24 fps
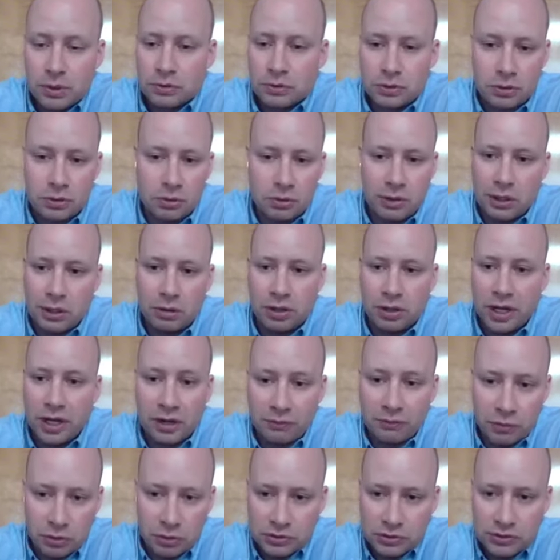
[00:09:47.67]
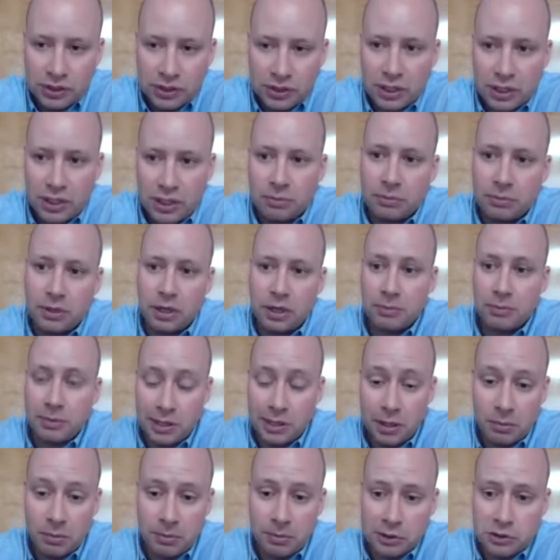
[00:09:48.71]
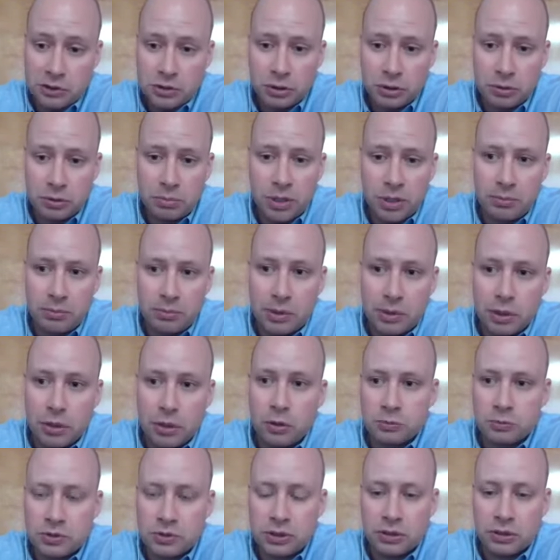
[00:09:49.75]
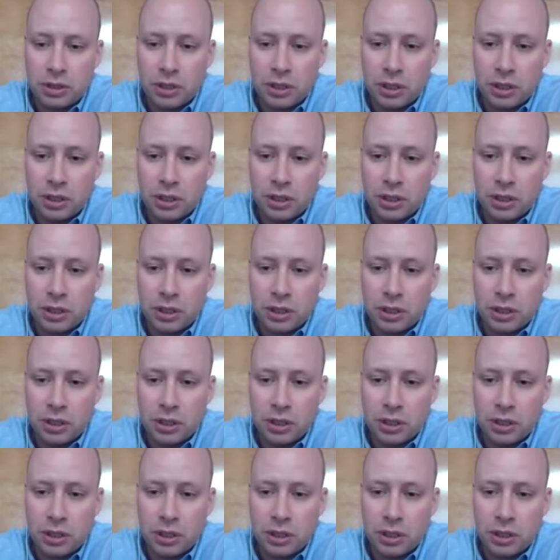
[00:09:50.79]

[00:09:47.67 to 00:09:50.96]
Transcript: So they don't have real estate. I mean, I mean, I'm excluding primary homes here.